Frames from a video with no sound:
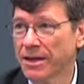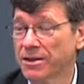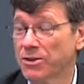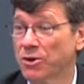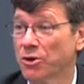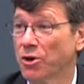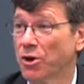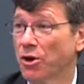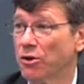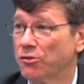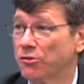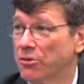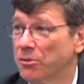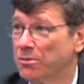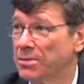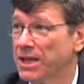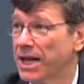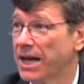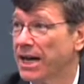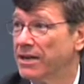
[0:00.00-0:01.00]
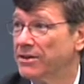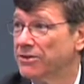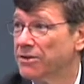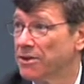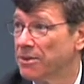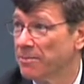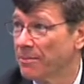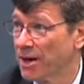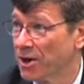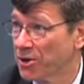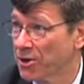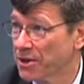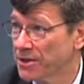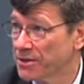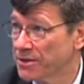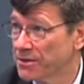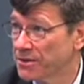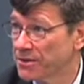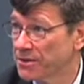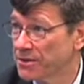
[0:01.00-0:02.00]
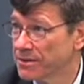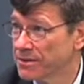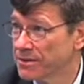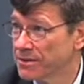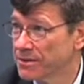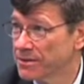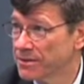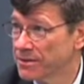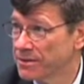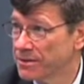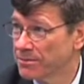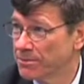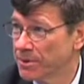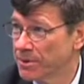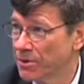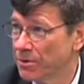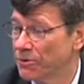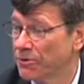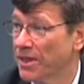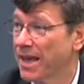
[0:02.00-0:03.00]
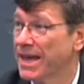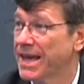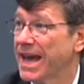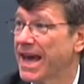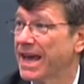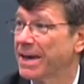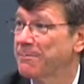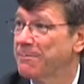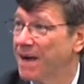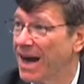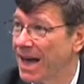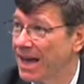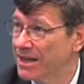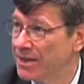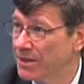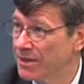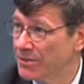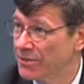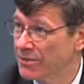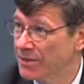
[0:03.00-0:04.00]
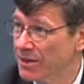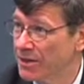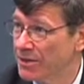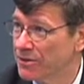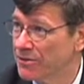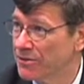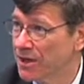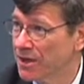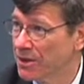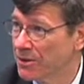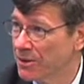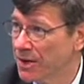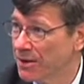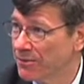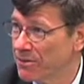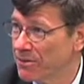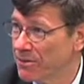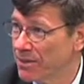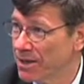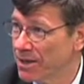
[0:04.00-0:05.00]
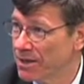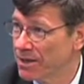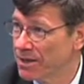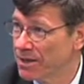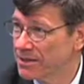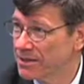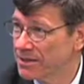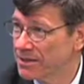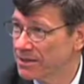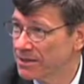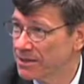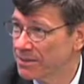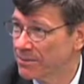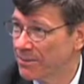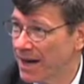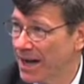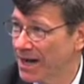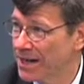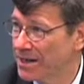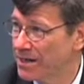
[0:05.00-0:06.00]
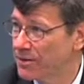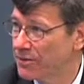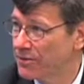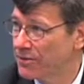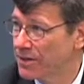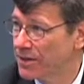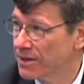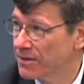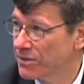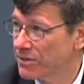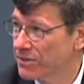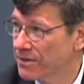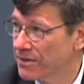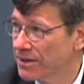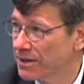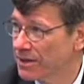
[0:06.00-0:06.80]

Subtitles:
they're also blind to the market because they can't buy these things. They don't have the money to buy these things.